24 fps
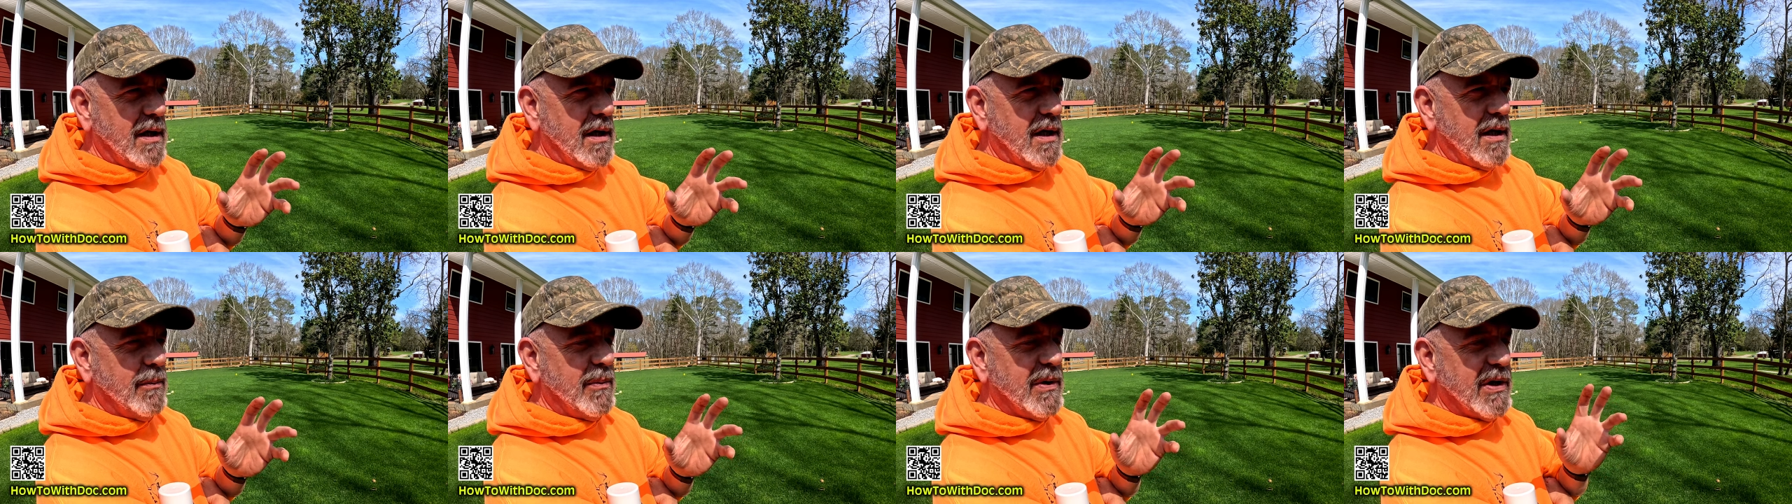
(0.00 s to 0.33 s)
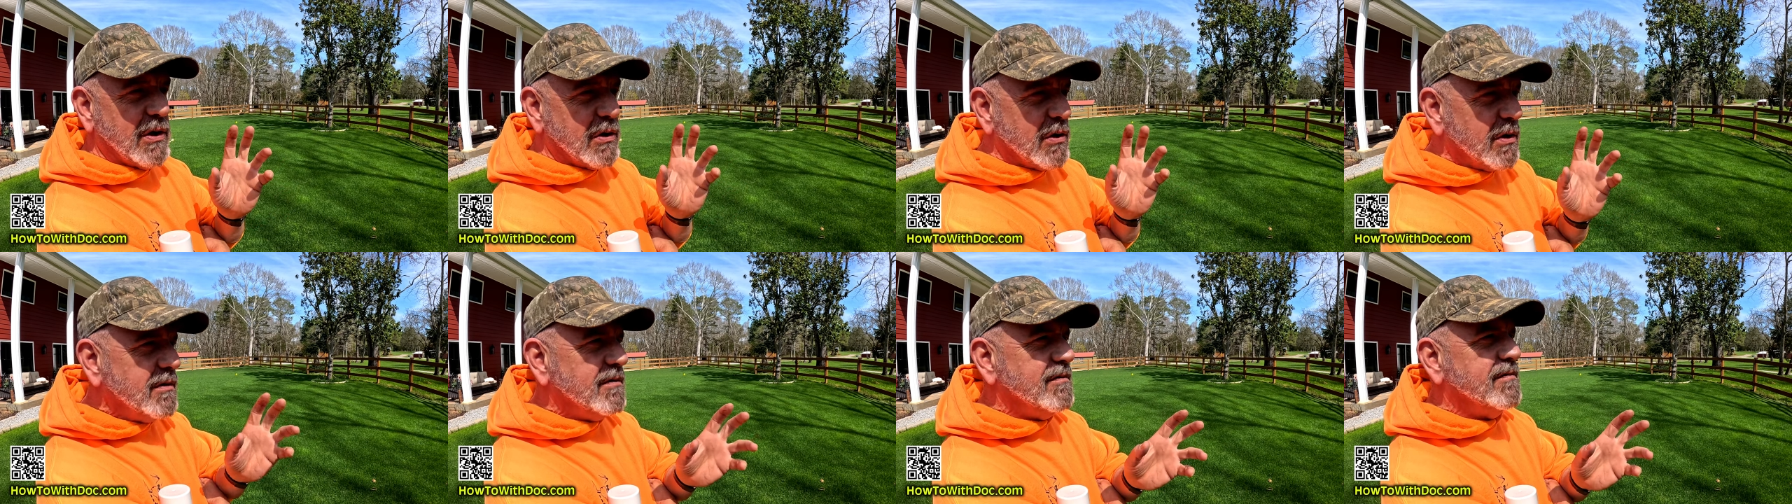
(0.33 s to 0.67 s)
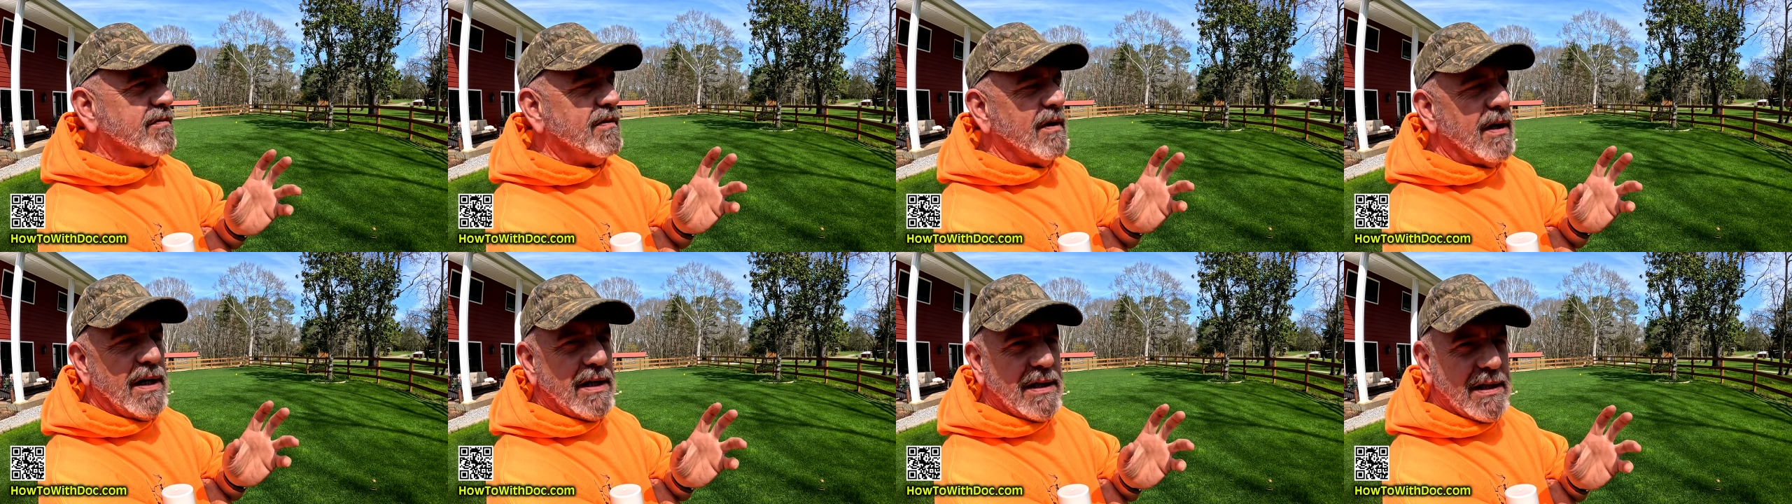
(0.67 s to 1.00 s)
and we couldn't
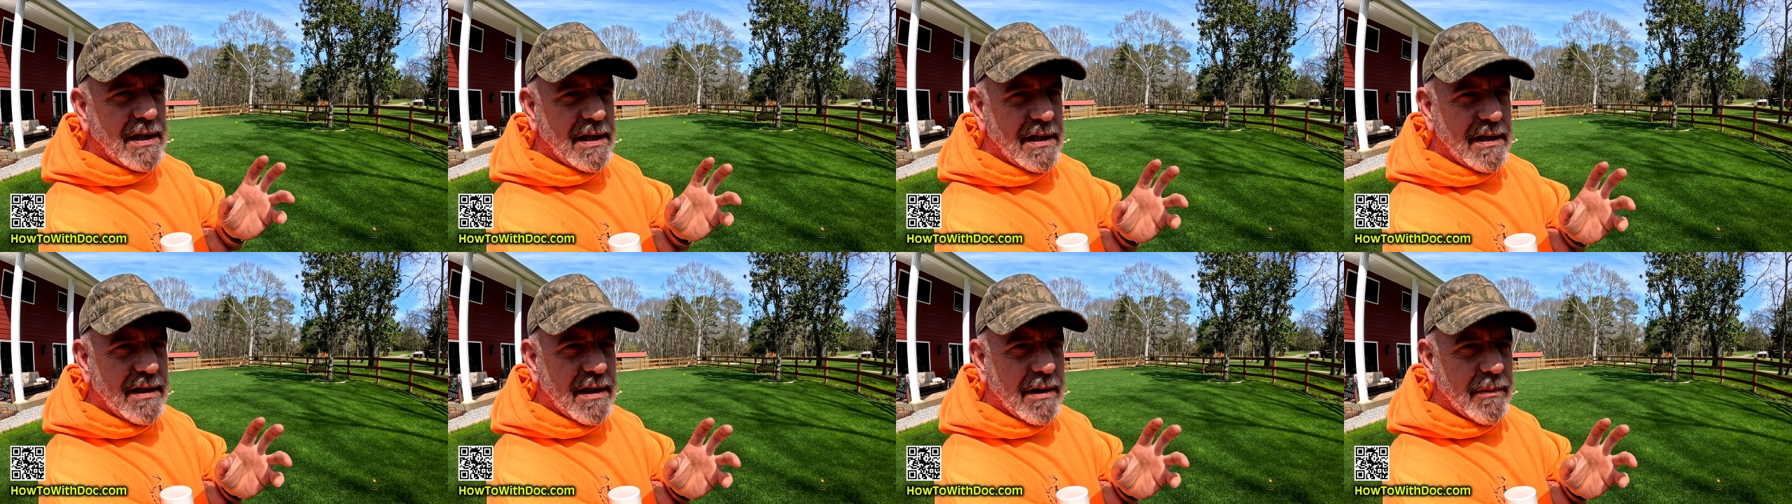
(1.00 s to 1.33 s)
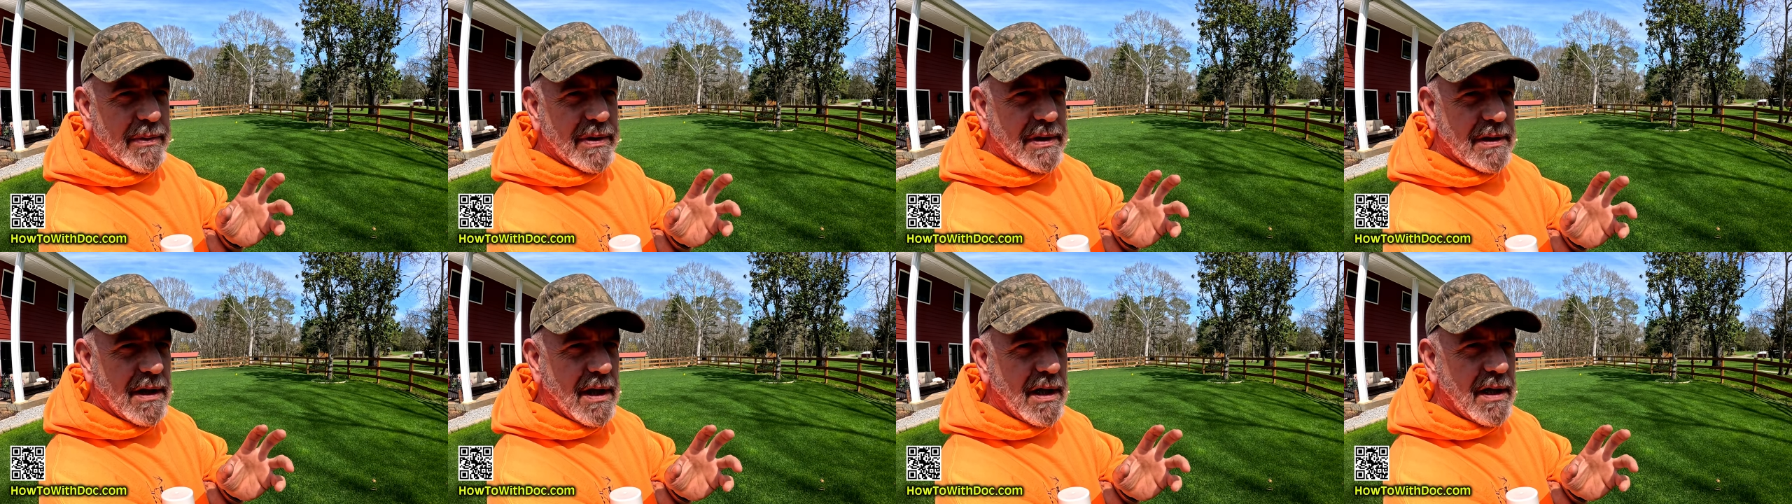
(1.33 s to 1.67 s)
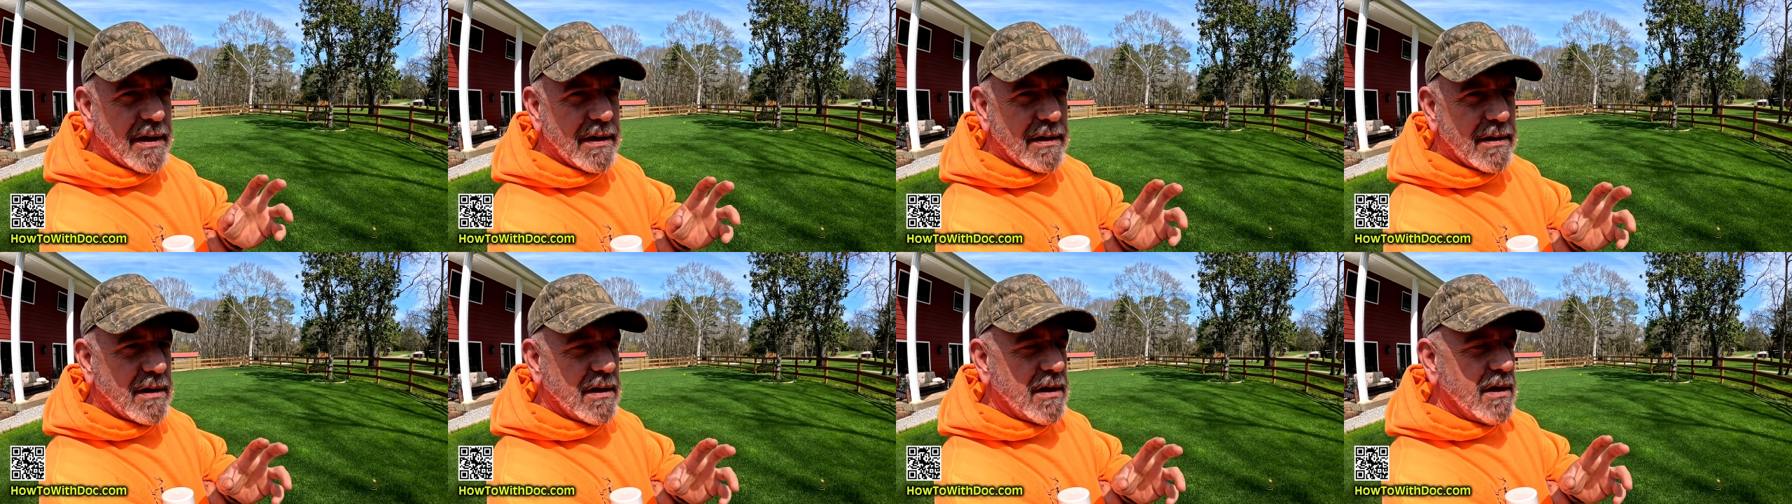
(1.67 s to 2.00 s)
find any that we
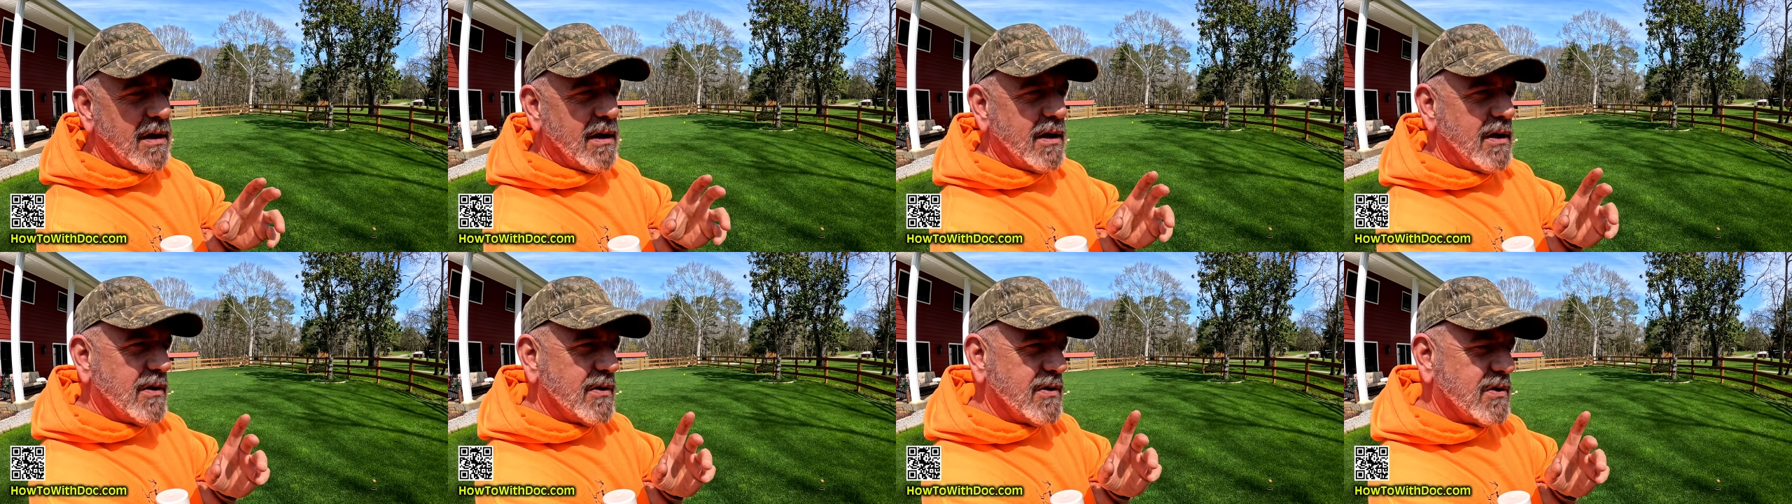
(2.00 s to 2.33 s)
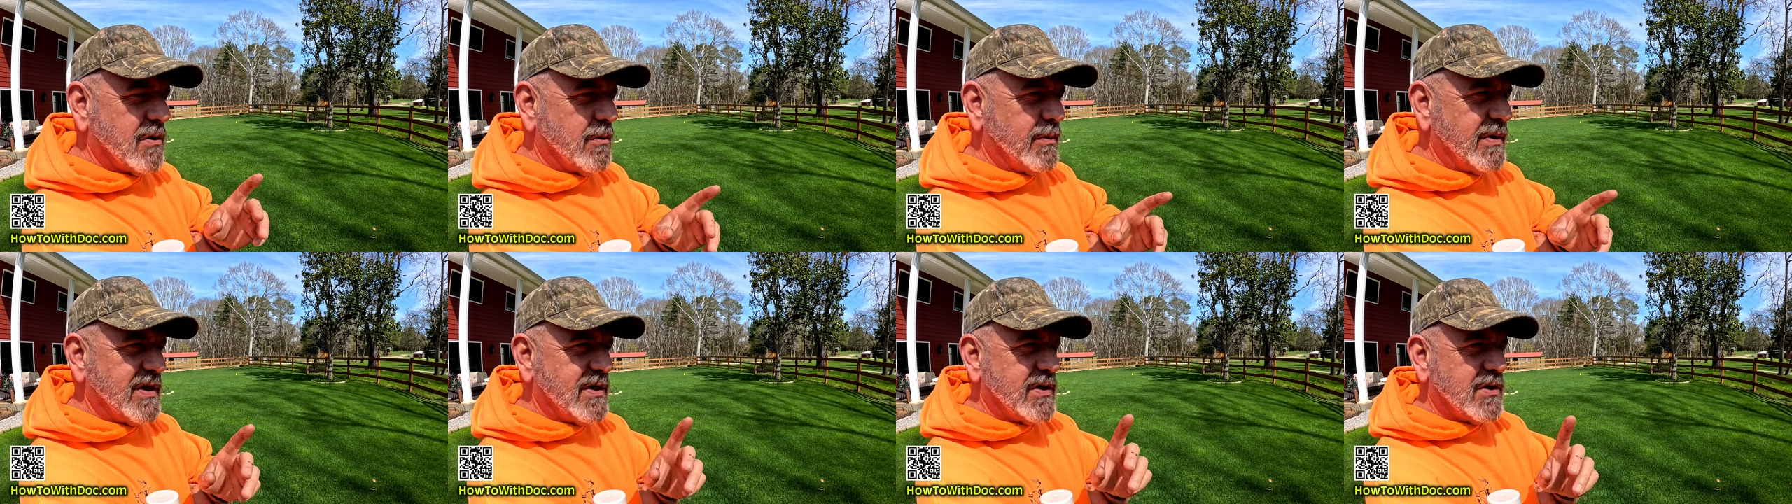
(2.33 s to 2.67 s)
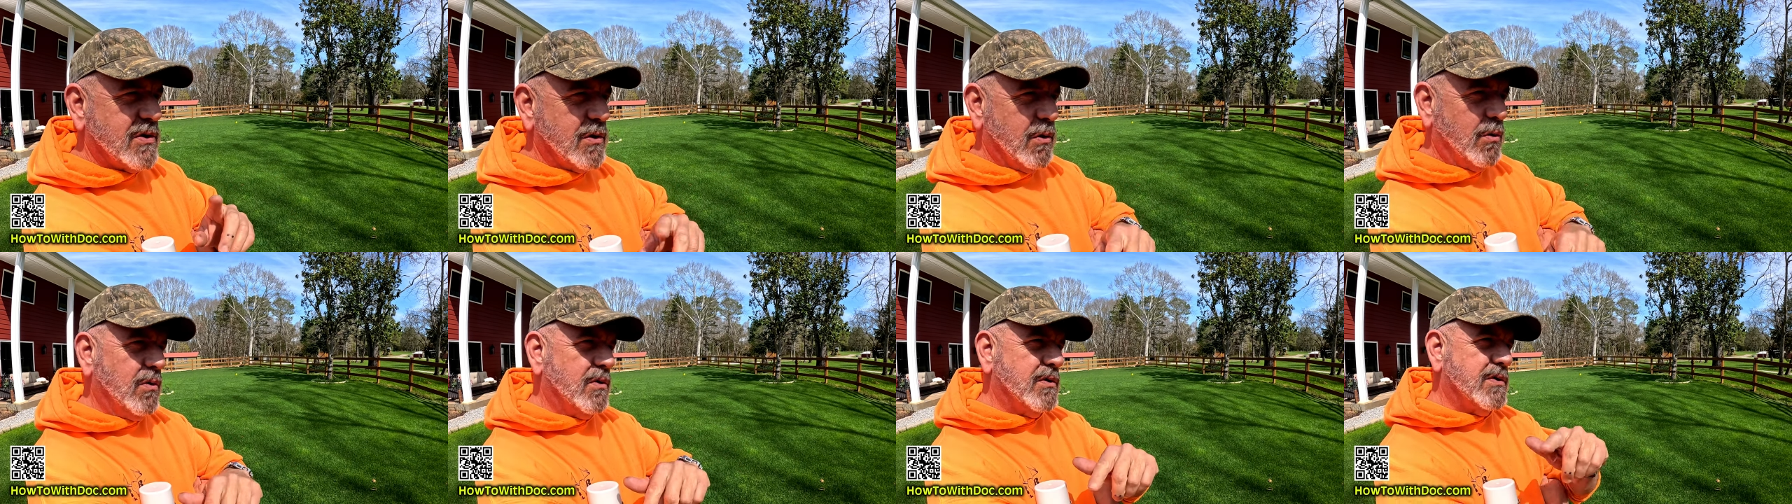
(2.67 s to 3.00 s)
liked. So we
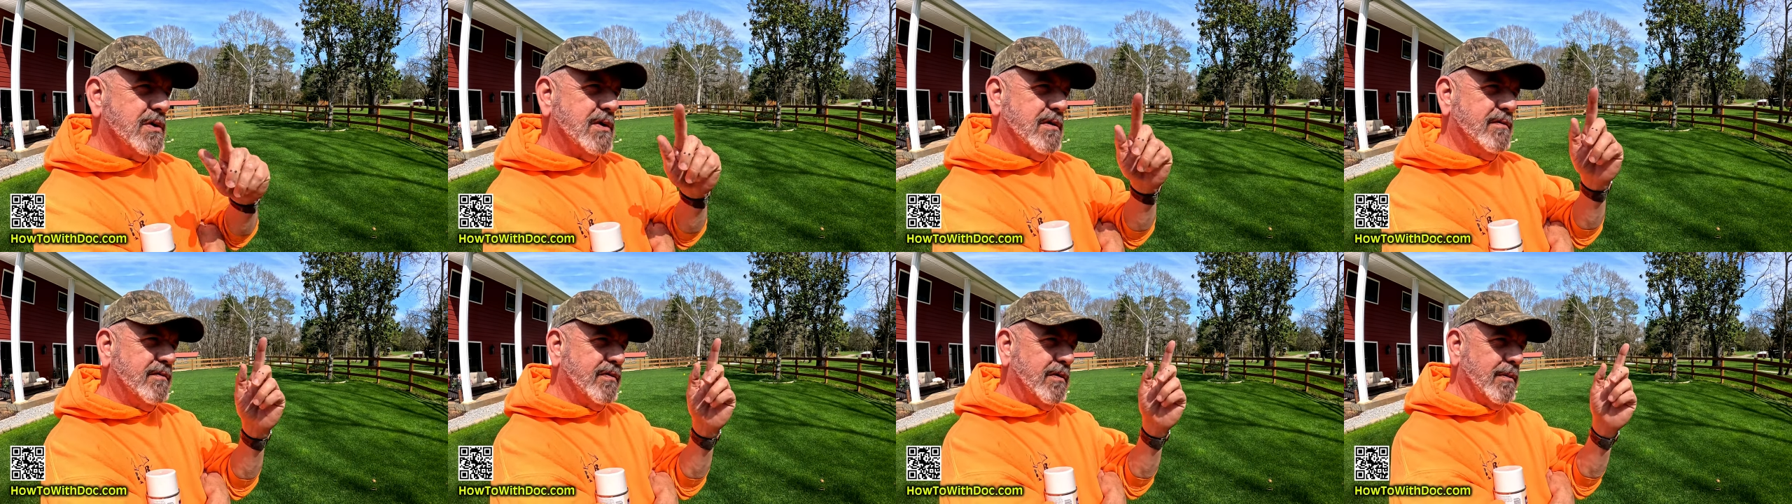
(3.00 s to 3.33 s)
stole some